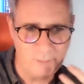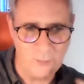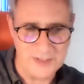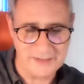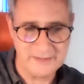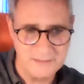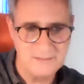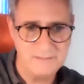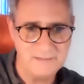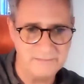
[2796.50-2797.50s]
with
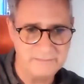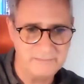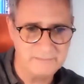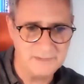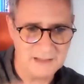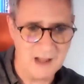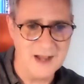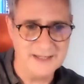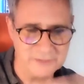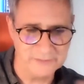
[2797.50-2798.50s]
the
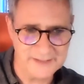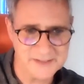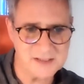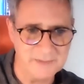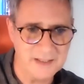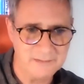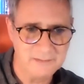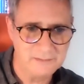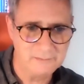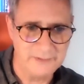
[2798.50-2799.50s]
client or the customer,
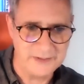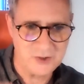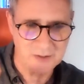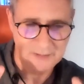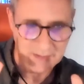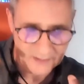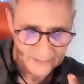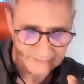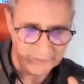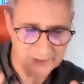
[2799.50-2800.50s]
which
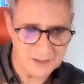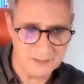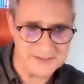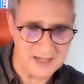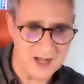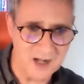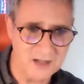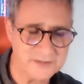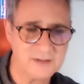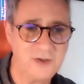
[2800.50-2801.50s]
inverted commas
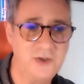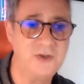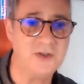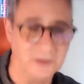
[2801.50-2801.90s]
art could